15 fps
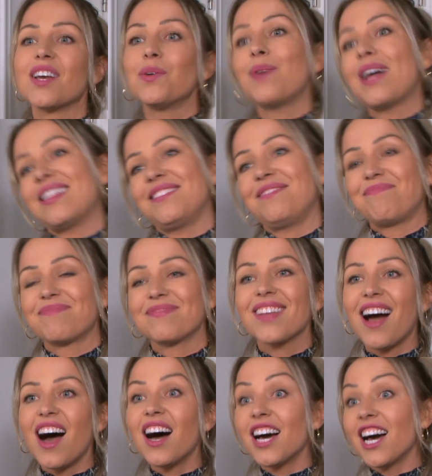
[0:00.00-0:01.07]
Well,
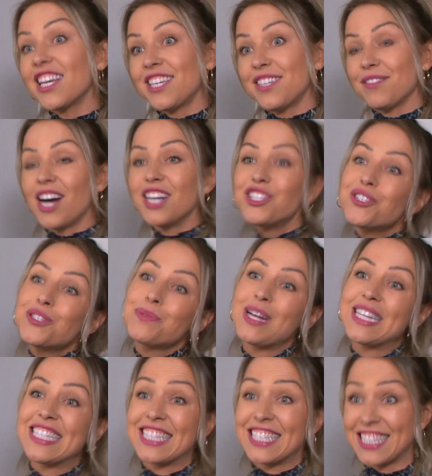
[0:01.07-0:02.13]
I just
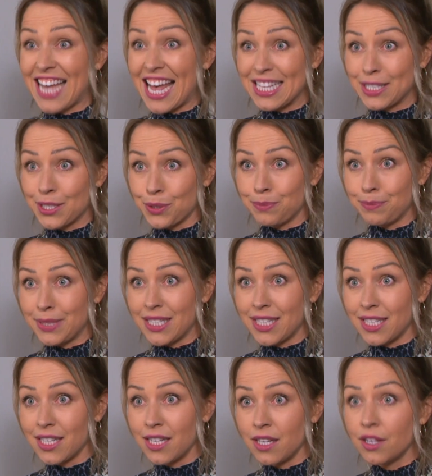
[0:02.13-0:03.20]
wanted to tell somebody
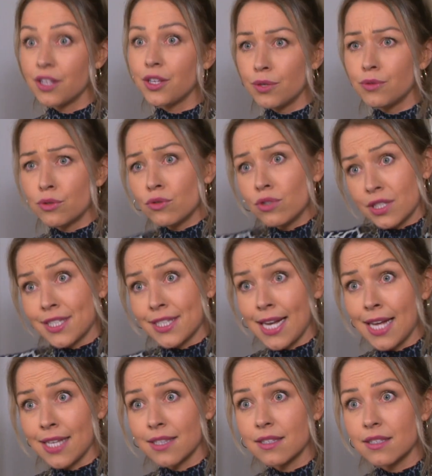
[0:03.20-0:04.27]
who'd
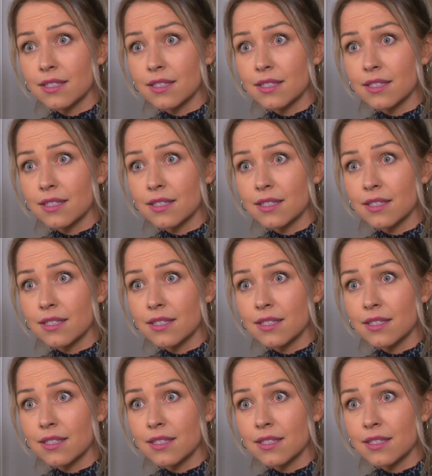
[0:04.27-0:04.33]
understand.